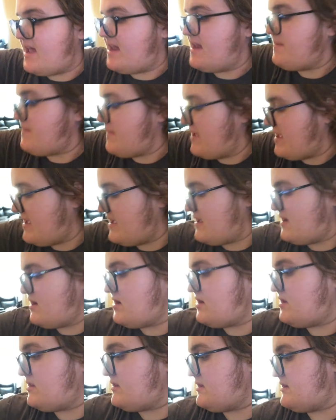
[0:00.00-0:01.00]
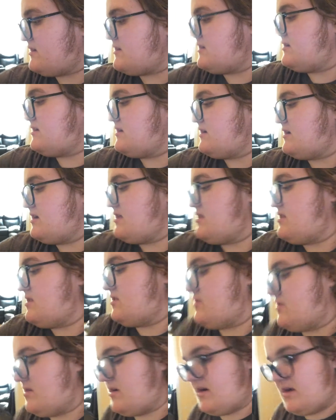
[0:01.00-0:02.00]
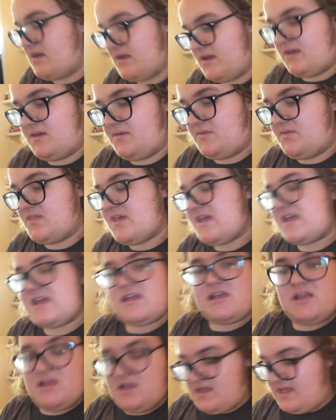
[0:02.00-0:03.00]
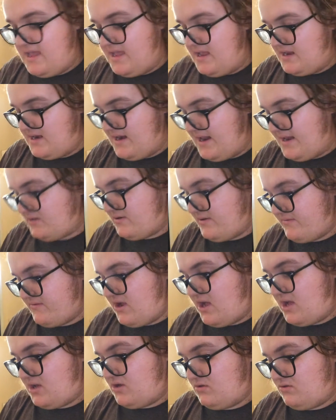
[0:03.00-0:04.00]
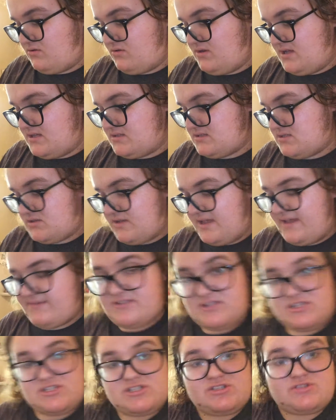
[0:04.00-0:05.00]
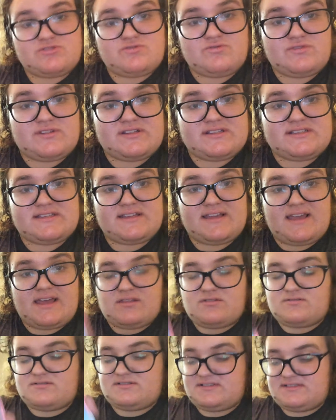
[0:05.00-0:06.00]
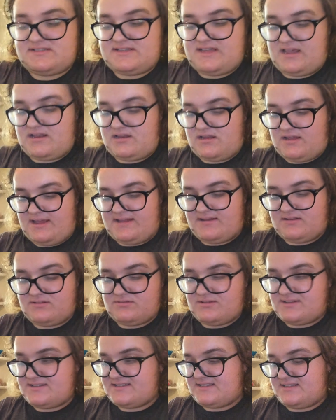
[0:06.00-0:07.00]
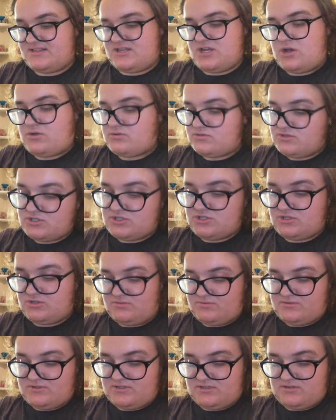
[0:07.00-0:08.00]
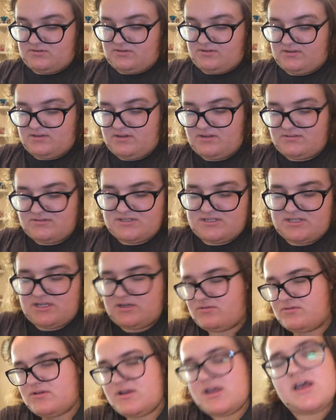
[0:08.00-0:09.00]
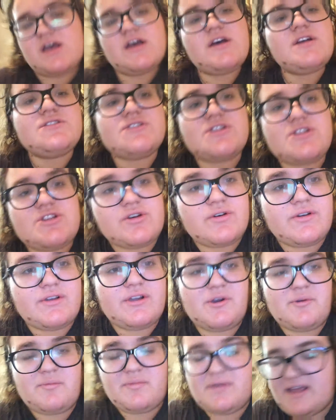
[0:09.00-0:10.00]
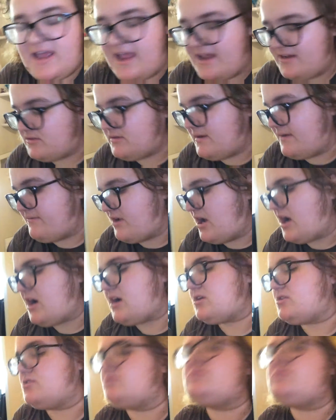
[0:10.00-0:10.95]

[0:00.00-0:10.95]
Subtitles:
and I'm making Holly a thing, and I don't have a hot glue gun, so I have to sew this together instead. I know it's a no-sew tutorial, but I don't have a hot